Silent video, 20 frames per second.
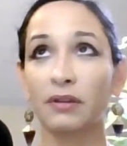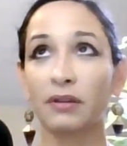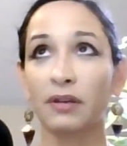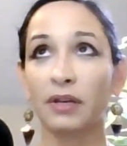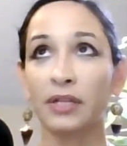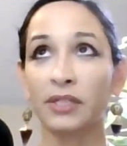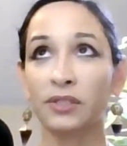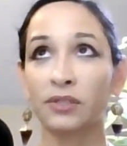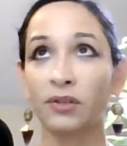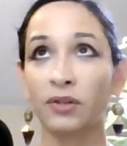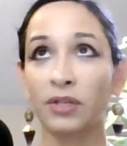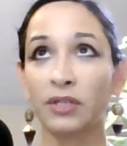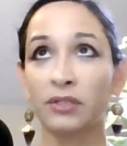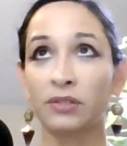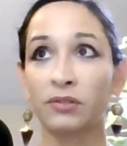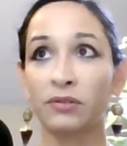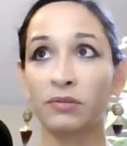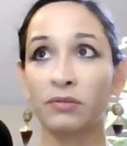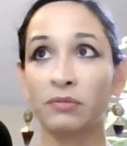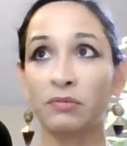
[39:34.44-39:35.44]
started
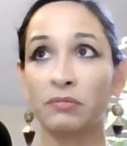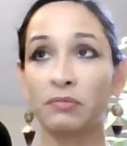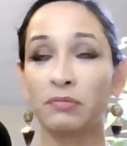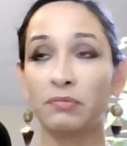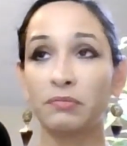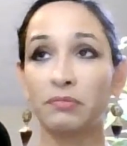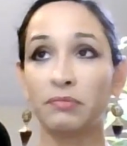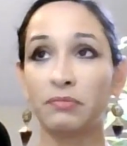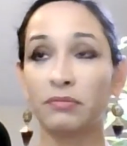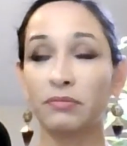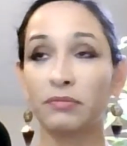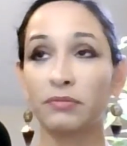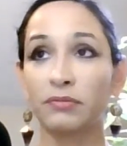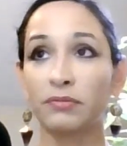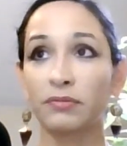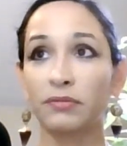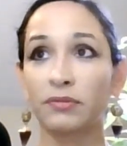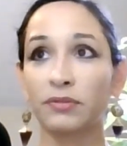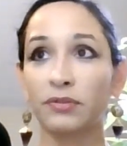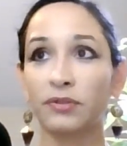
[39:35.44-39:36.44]
to
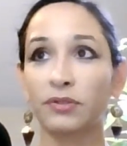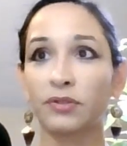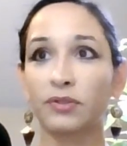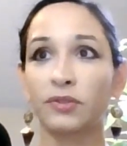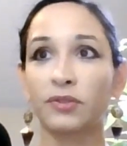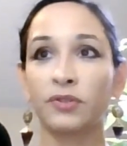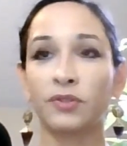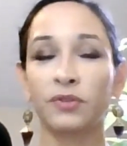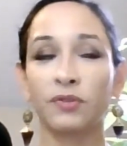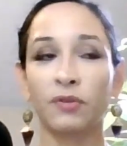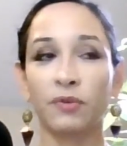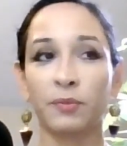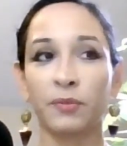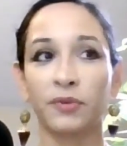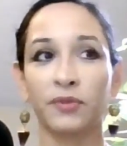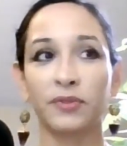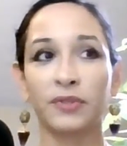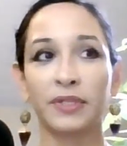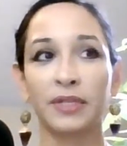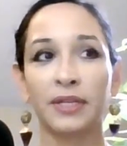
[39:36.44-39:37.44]

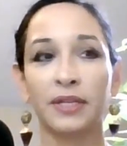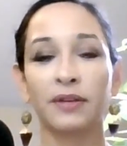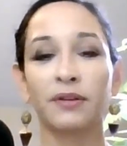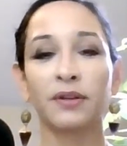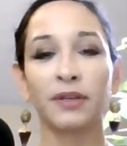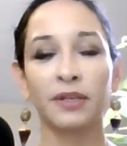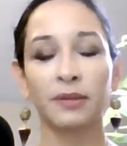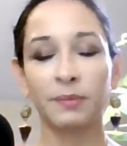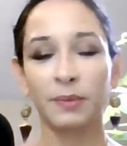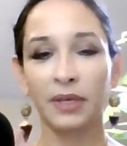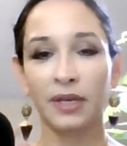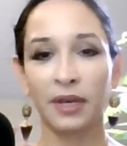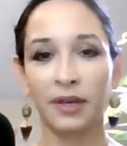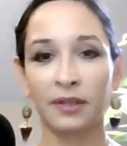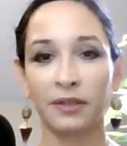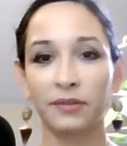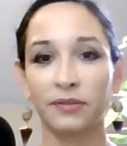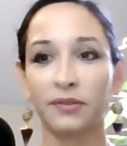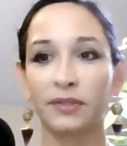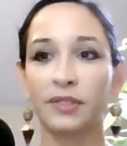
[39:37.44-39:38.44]
almost hear him
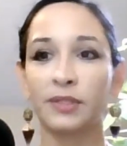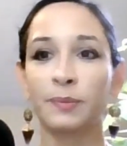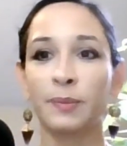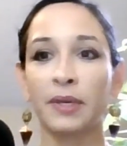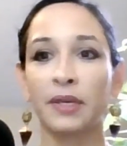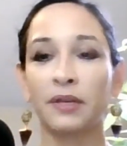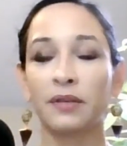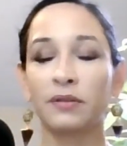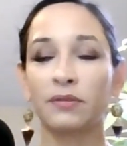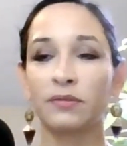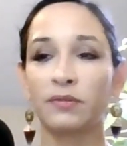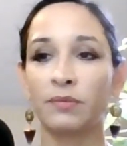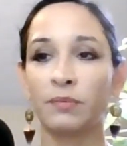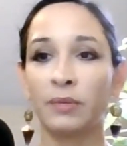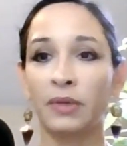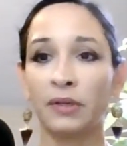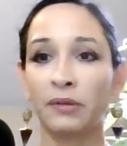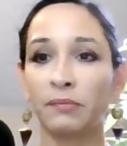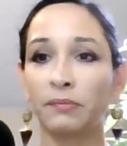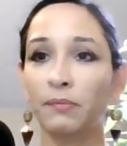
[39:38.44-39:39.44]
again speaking to
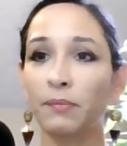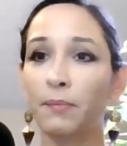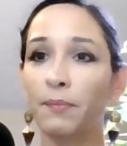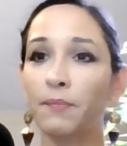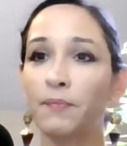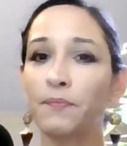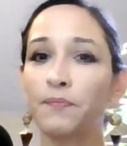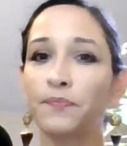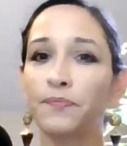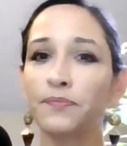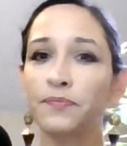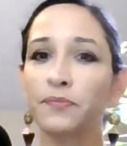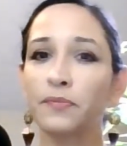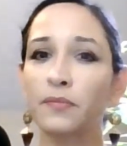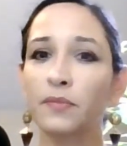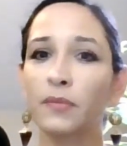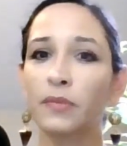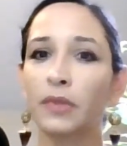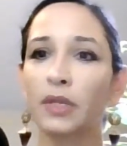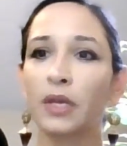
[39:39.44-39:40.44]
me.
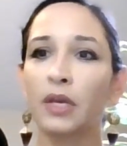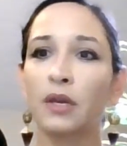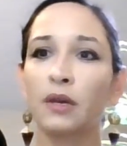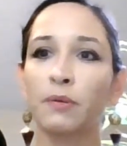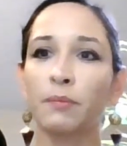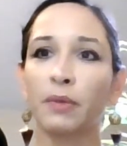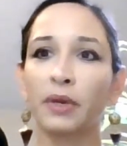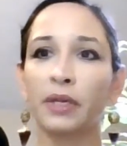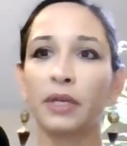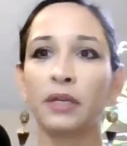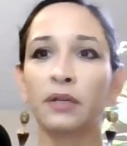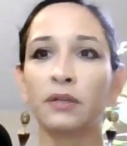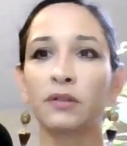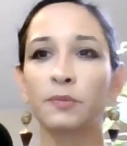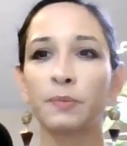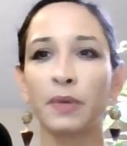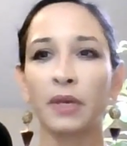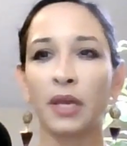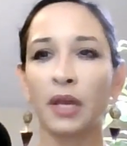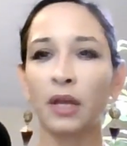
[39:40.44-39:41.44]
My ears
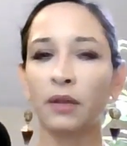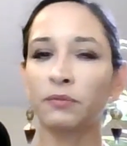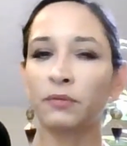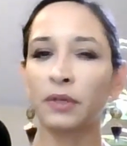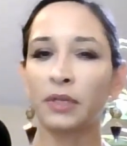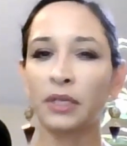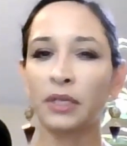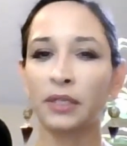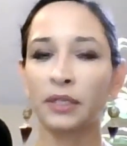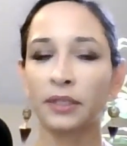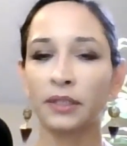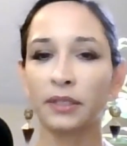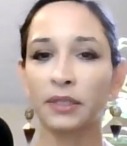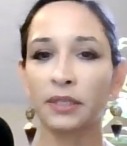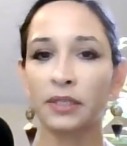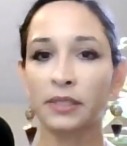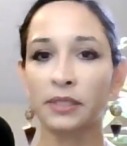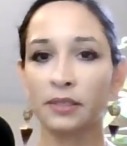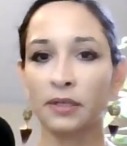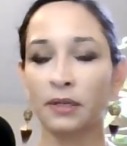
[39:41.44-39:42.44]
began ringing at
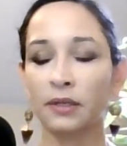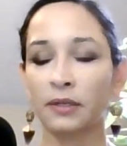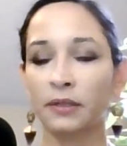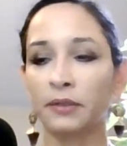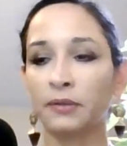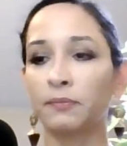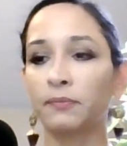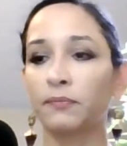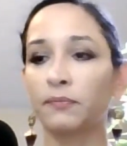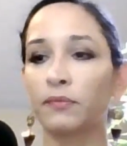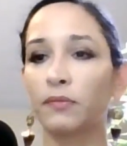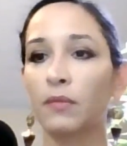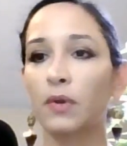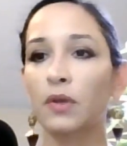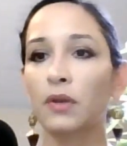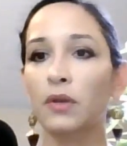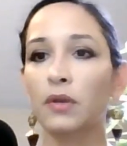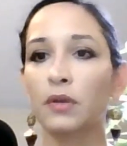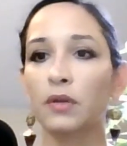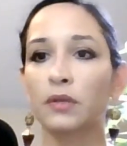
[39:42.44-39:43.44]
this time,
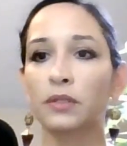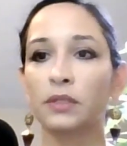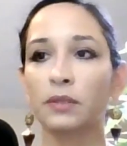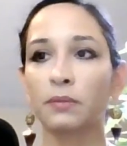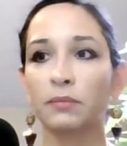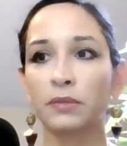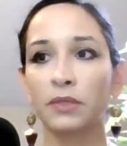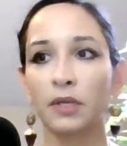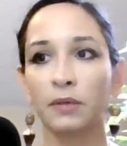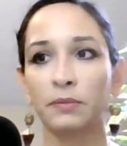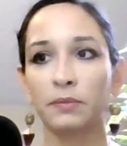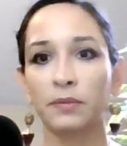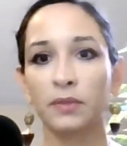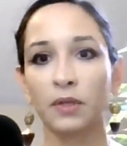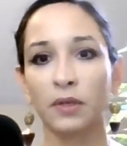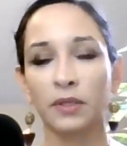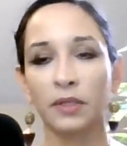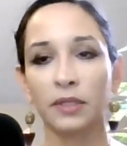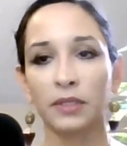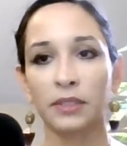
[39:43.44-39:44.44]
sometimes
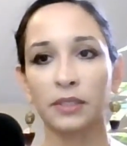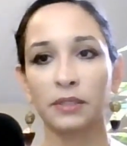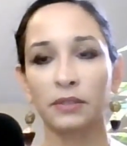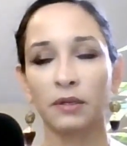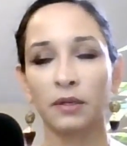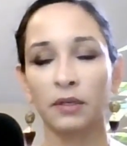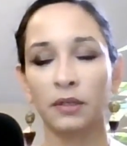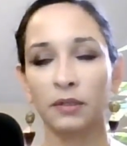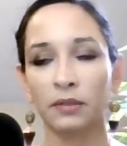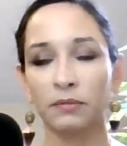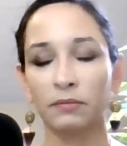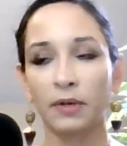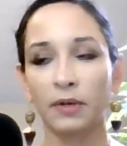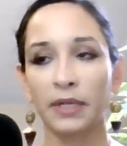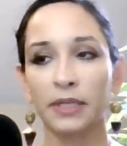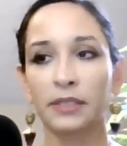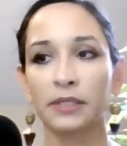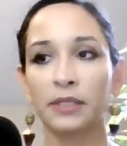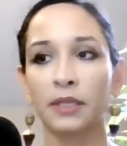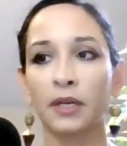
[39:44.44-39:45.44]
on the
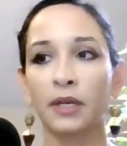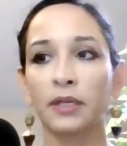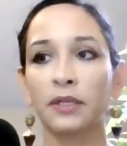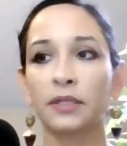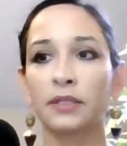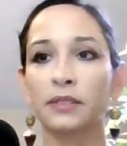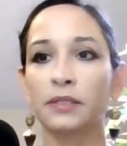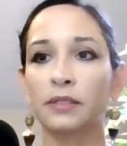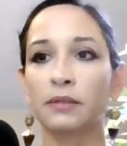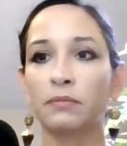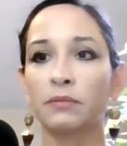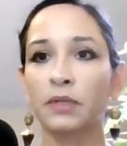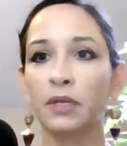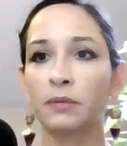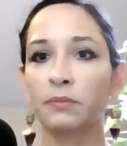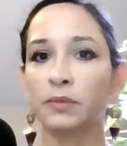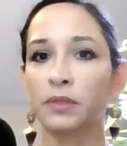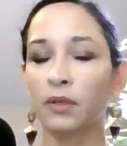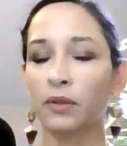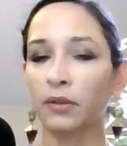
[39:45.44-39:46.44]
right side and
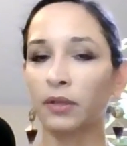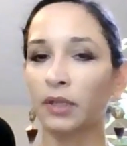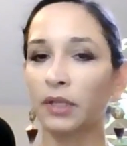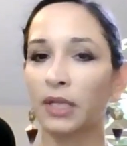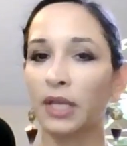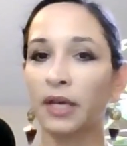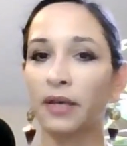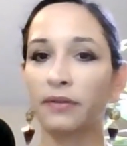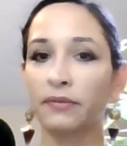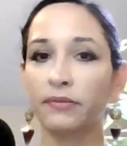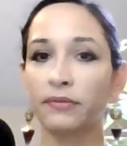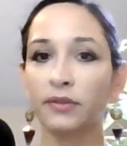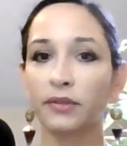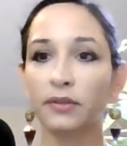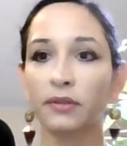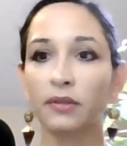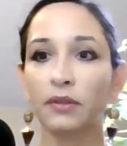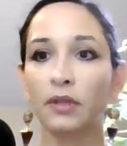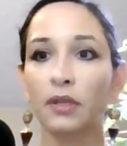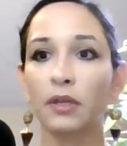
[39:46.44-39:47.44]
sometimes on the left.
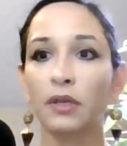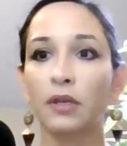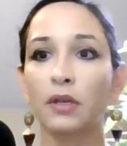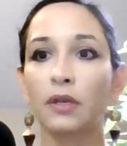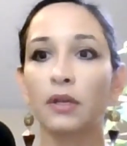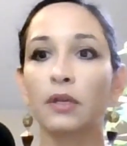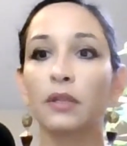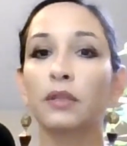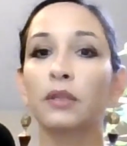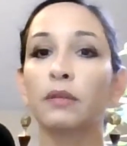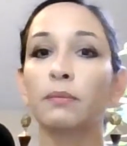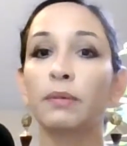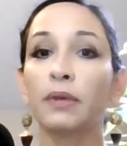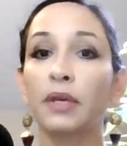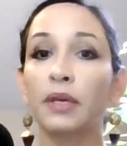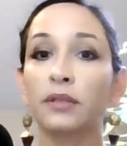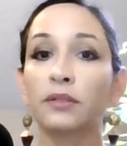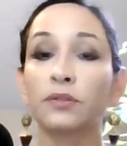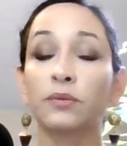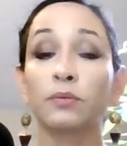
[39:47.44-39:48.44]
They
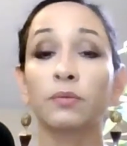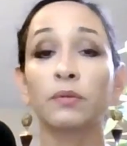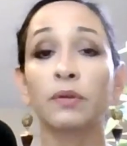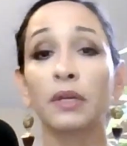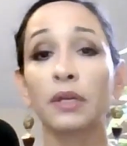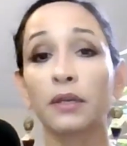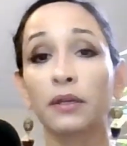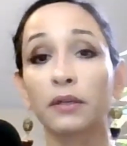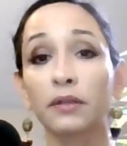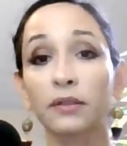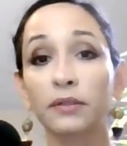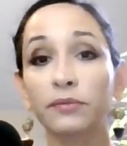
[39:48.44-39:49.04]
began to ring,